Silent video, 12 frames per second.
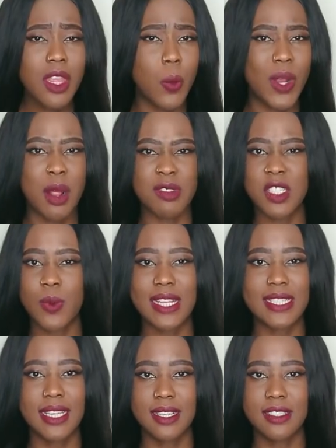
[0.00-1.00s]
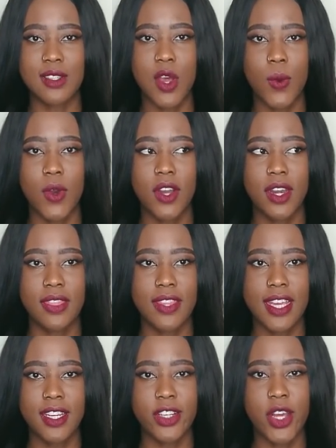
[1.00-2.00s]
when I'm sweating and so on. And
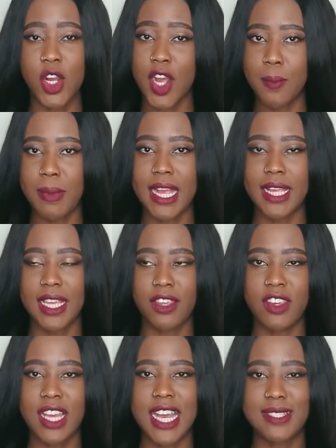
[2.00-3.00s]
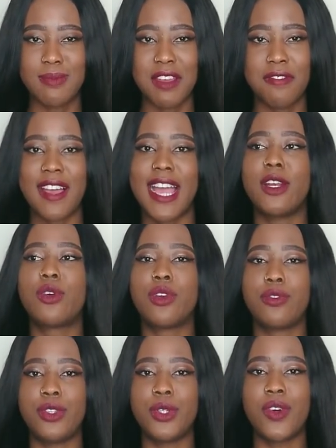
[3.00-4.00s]
then, you know, I'll come back and give you guys my final
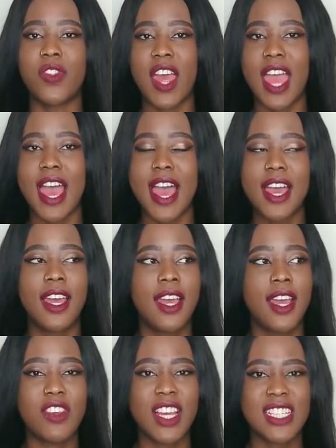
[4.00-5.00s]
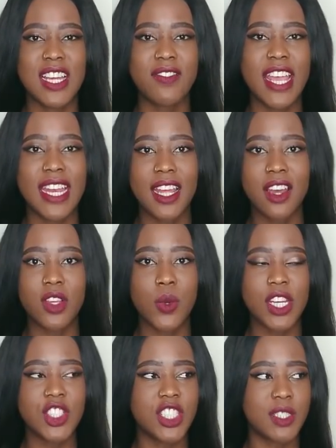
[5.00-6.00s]
review on the hair. If you guys have any other
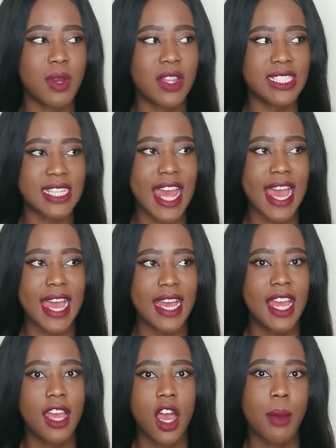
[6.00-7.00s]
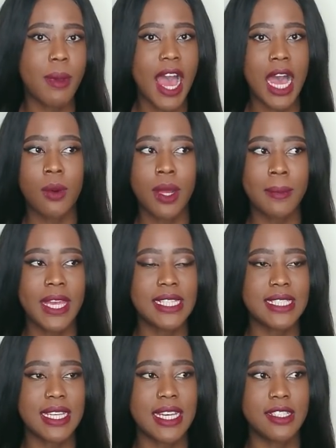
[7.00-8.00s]
questions about this hair, about how I
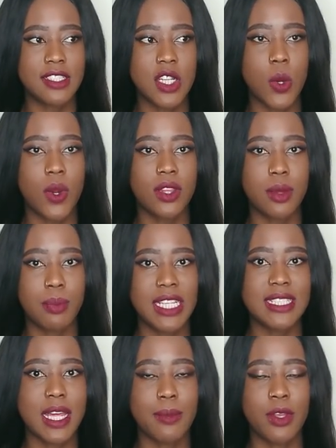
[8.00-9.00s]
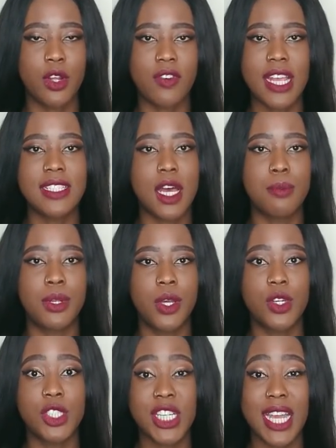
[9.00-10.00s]
made it and so on, then please let me know, write it down
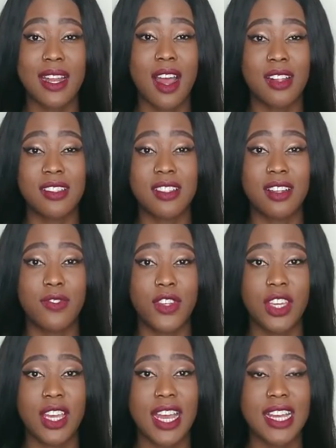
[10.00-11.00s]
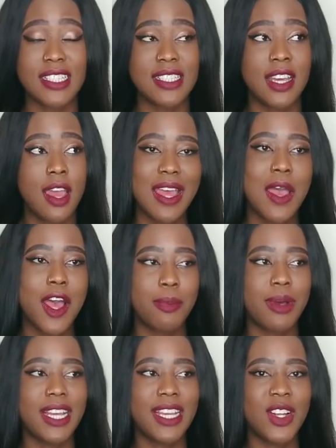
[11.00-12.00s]
below and try and answer for you guys.
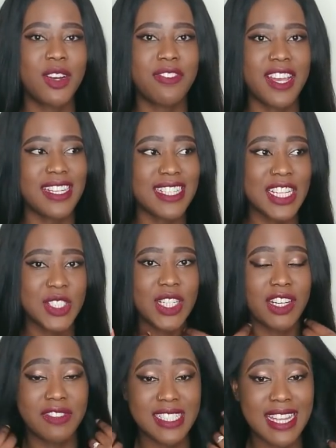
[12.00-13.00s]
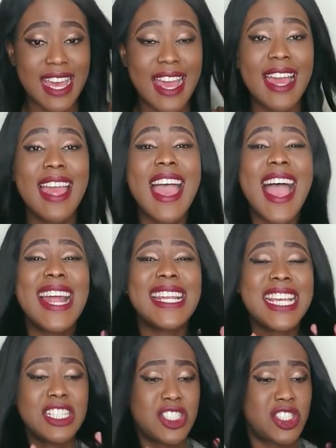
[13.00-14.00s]
But in all fairness, I do love this hair and
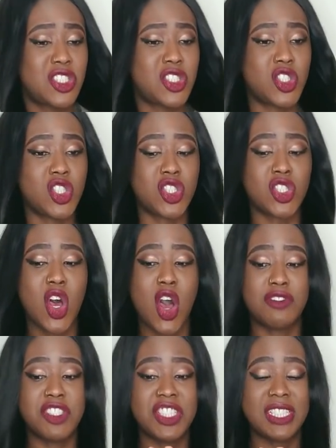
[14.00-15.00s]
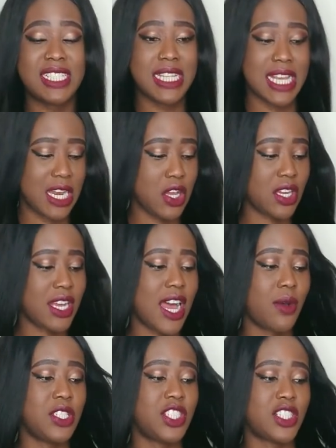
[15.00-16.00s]
it's soft. Did you see that? Look
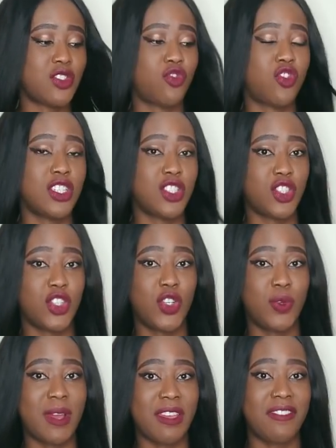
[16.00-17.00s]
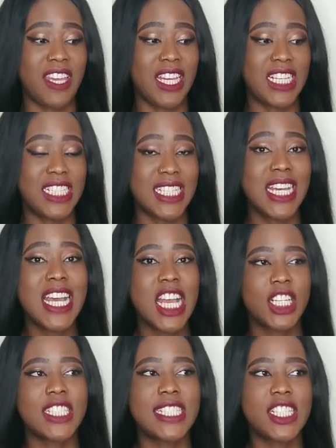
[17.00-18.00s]
how it just runs through my fingers.
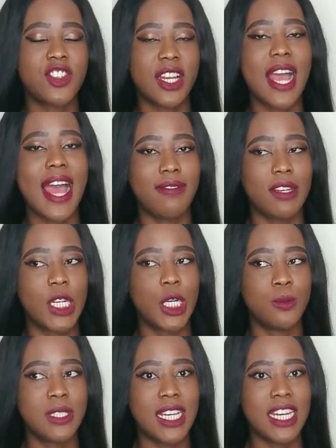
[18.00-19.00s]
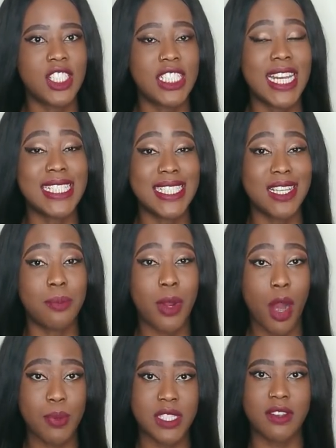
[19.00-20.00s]
Considering I haven't combed it, actually, I did it
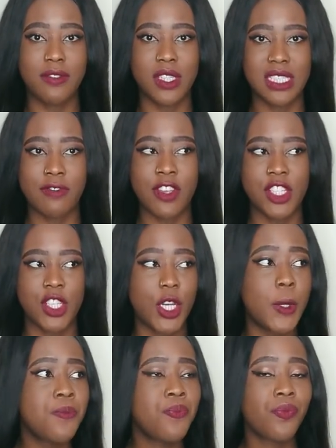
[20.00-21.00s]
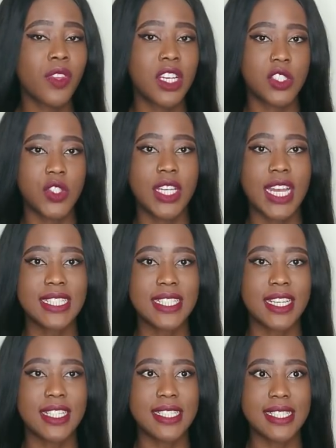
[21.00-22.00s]
purposely for this video so you guys
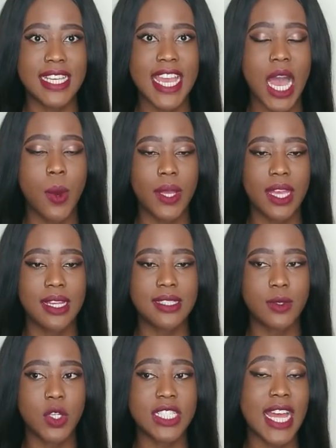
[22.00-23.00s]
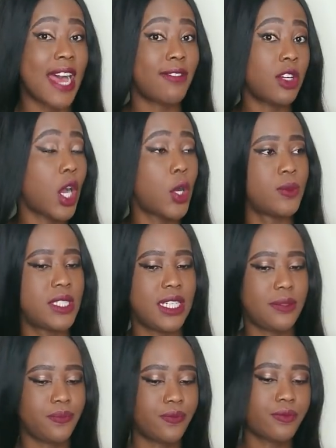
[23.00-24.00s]
can see how it is, because I haven't combed
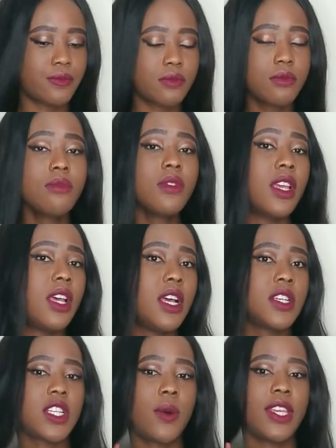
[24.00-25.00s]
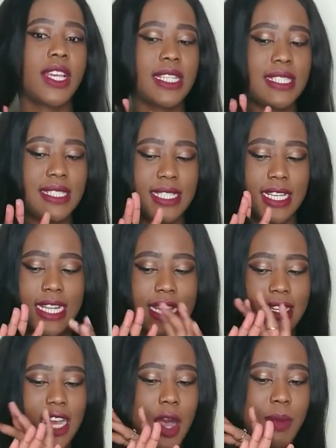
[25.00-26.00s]
it. So I want you guys to see
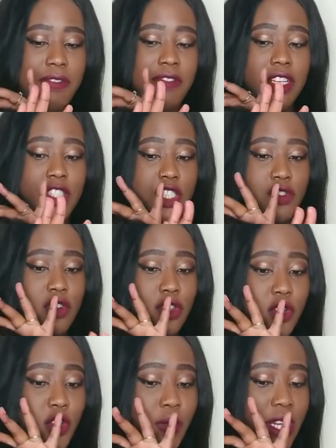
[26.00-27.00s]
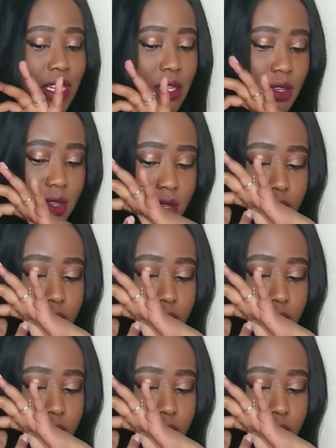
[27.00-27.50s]
like how my fingers just run through it